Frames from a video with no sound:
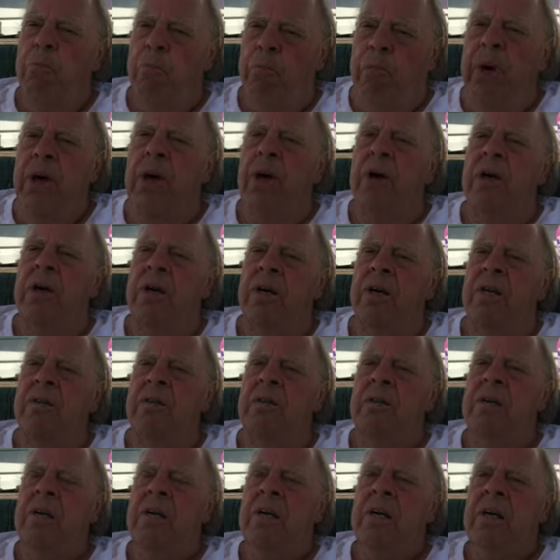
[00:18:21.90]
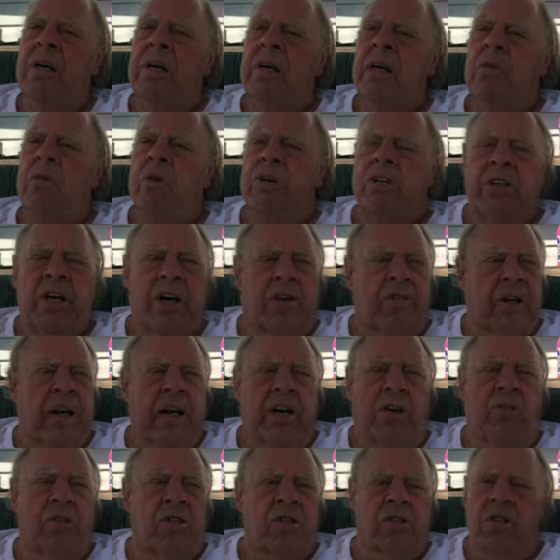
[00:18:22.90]
billion, which I
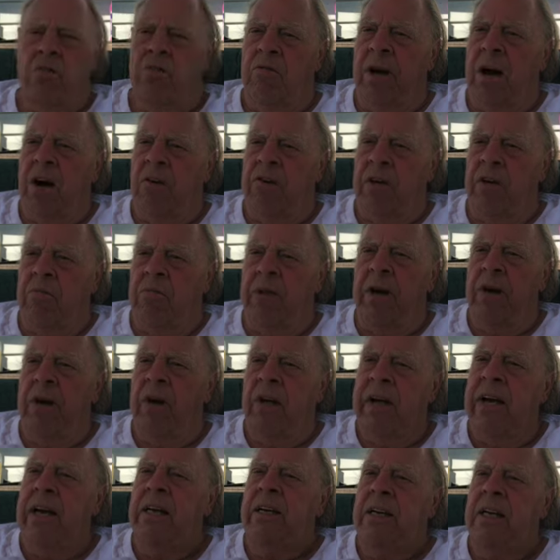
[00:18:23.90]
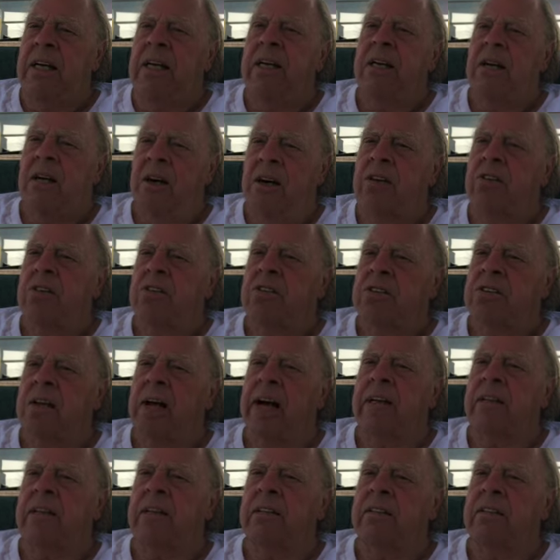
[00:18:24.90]
think was around the middle 1800s,
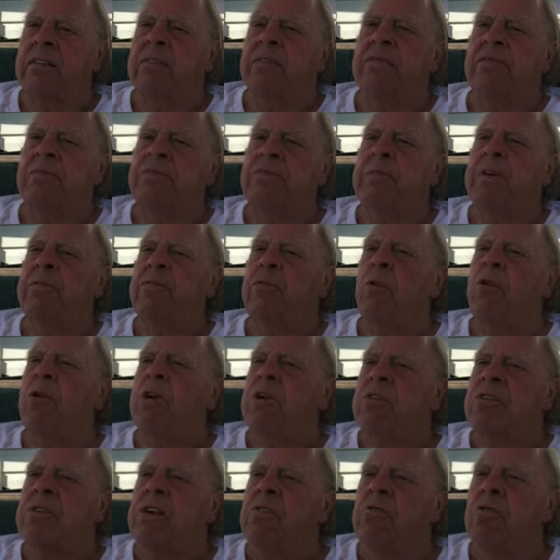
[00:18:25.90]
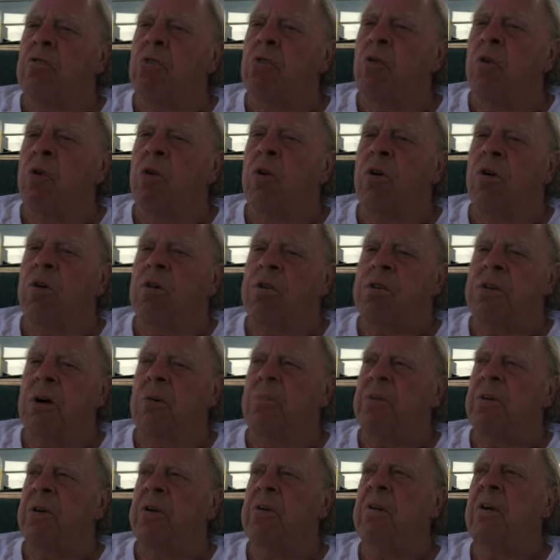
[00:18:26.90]
like before the Civil War or
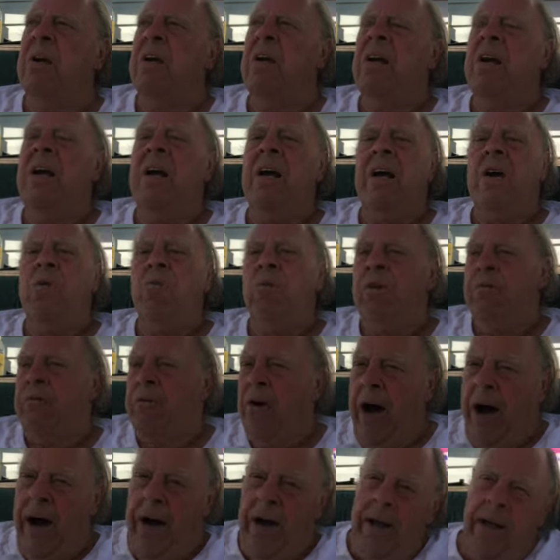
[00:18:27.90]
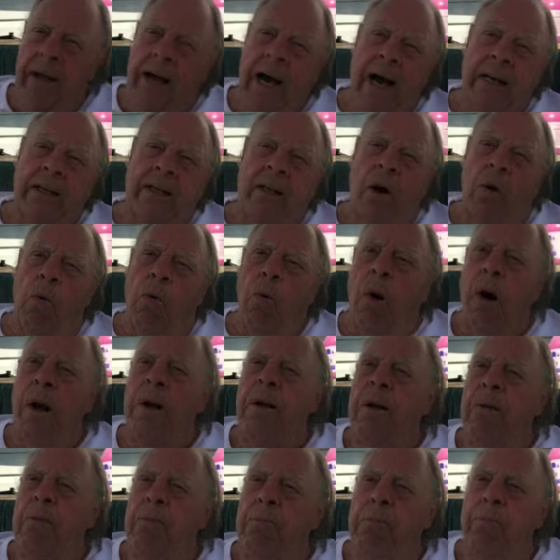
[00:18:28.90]
something. We finally got to
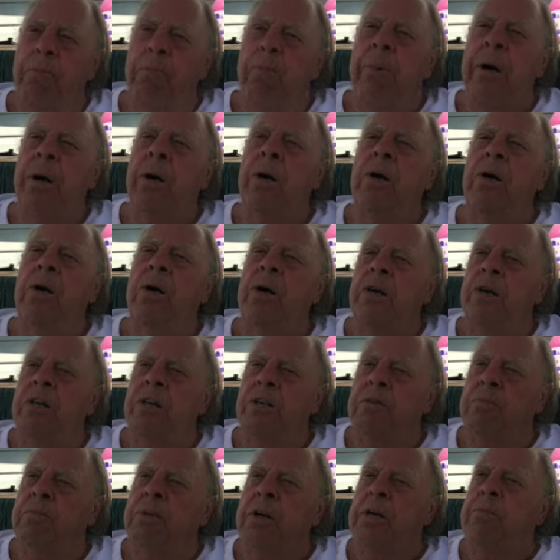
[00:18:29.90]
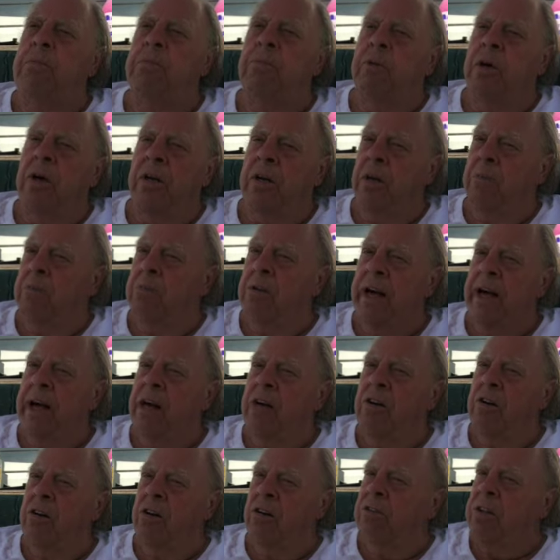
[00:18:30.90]
1 billion people on the
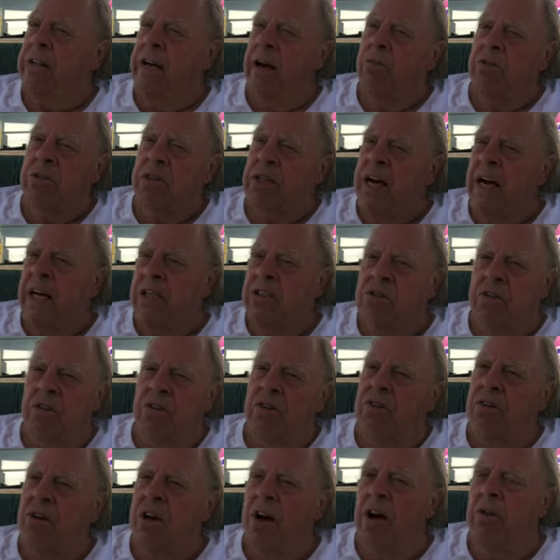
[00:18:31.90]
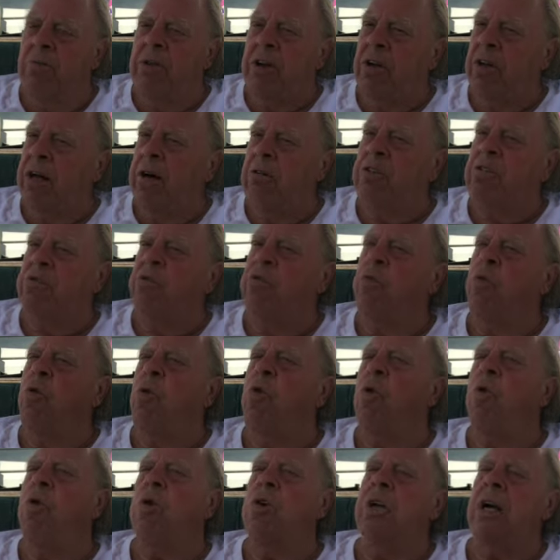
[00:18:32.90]
planet Earth, and that was astronomical. That was
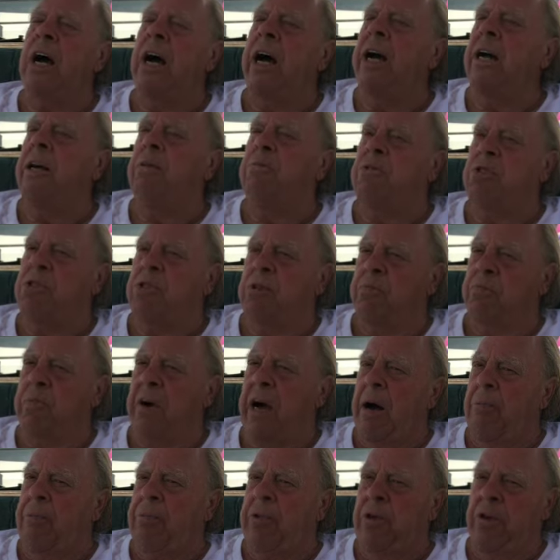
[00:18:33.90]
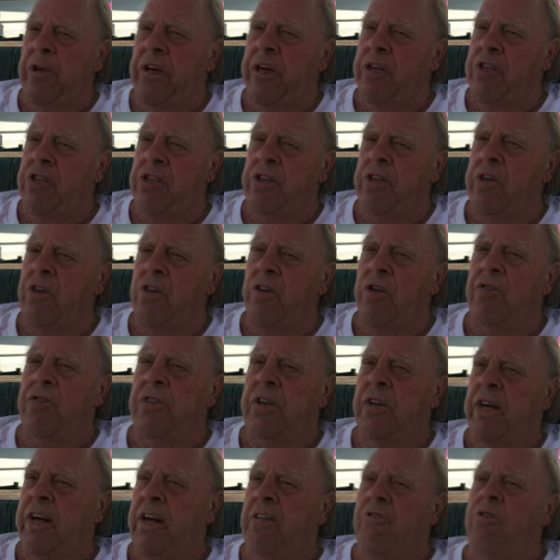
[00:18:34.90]
4 times the population the
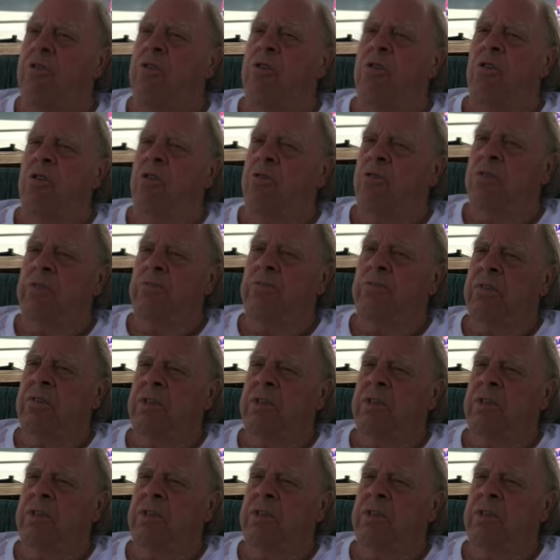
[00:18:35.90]
Earth had ever known.